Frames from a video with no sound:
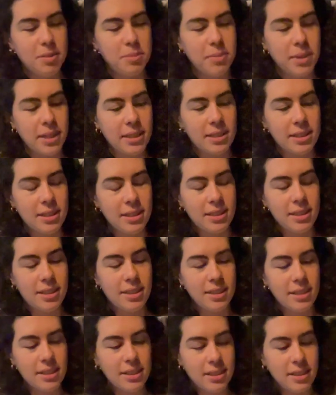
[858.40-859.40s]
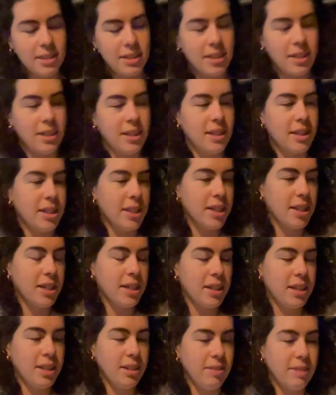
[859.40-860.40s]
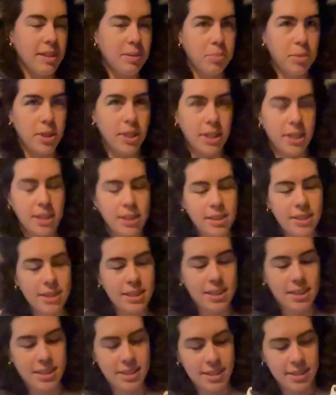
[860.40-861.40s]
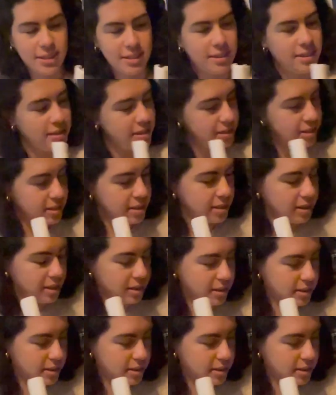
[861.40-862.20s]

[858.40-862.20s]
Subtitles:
But anyway, pretty nice. So